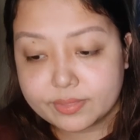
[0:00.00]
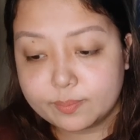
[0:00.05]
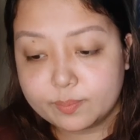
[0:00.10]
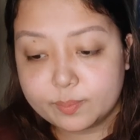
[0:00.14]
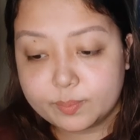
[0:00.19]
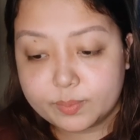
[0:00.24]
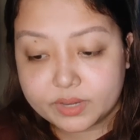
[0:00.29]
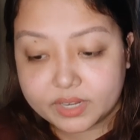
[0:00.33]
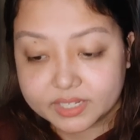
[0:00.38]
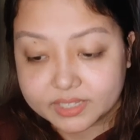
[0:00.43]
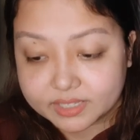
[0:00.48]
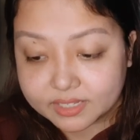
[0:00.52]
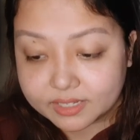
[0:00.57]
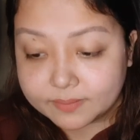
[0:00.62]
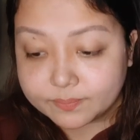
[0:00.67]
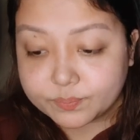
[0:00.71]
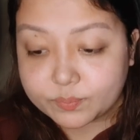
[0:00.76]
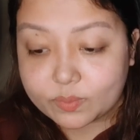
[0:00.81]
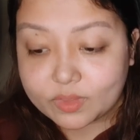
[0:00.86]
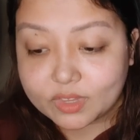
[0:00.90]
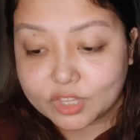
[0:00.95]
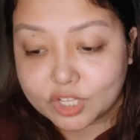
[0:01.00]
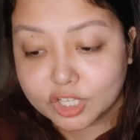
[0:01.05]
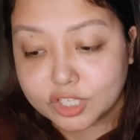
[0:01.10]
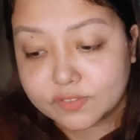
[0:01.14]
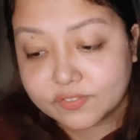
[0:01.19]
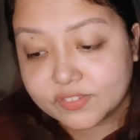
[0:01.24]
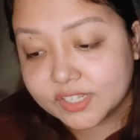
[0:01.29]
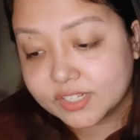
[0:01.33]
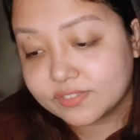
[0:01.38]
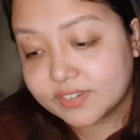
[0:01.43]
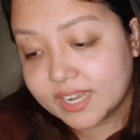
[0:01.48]
but
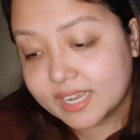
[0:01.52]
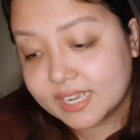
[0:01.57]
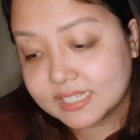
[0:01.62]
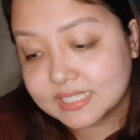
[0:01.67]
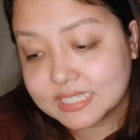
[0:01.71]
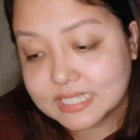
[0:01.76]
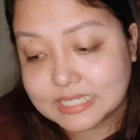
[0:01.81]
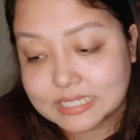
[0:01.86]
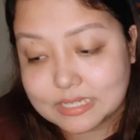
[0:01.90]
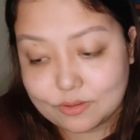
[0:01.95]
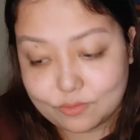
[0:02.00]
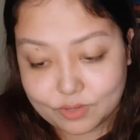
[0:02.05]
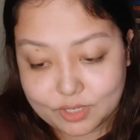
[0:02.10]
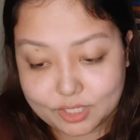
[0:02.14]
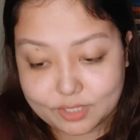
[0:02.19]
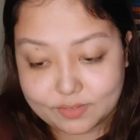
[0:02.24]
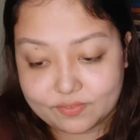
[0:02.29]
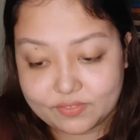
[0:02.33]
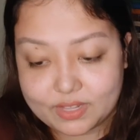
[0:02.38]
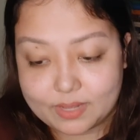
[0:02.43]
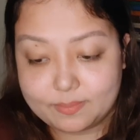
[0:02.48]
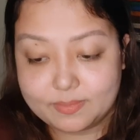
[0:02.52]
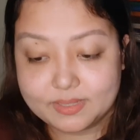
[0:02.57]
Donovan Reyes isn't one of them.